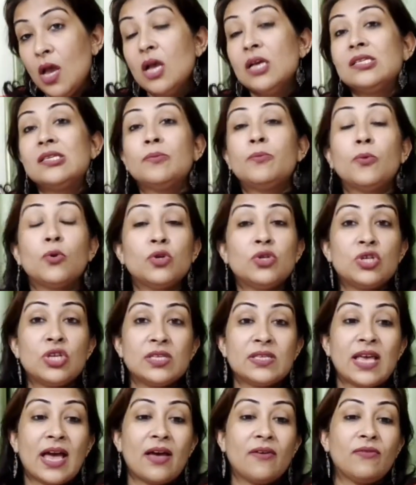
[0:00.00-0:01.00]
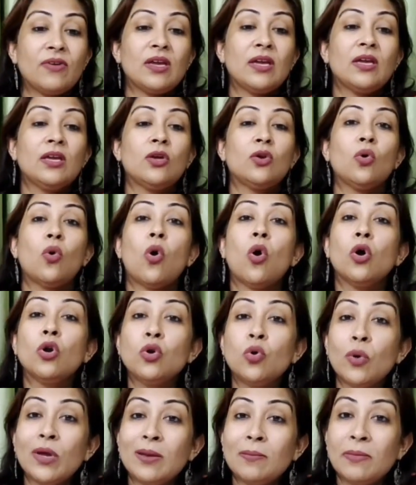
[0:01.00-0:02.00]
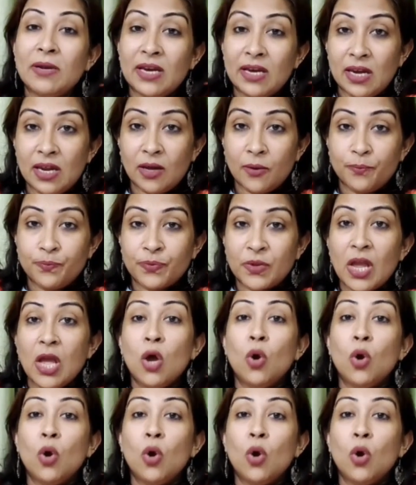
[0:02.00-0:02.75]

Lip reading: Suppose she's having ongoing bleeding,